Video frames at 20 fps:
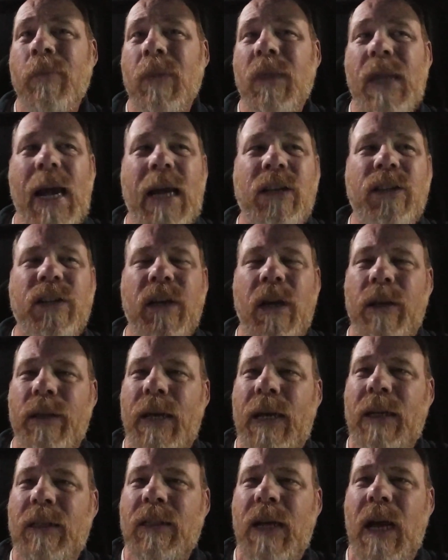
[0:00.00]

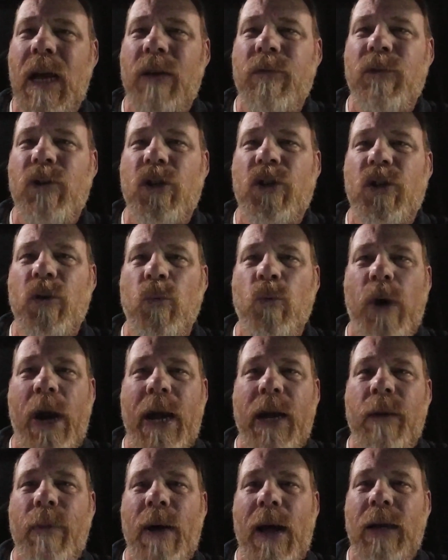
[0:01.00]
that's kind of just a
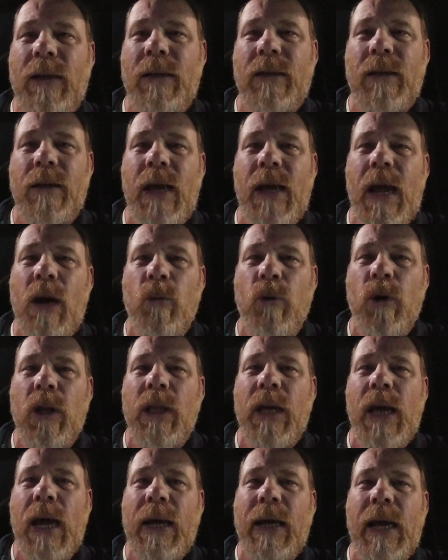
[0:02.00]
rant about it today,
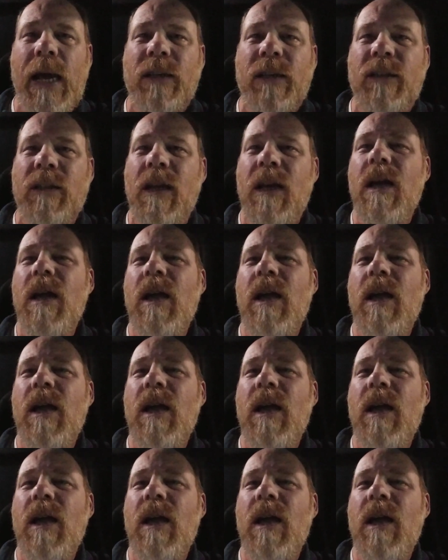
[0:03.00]
really, I guess.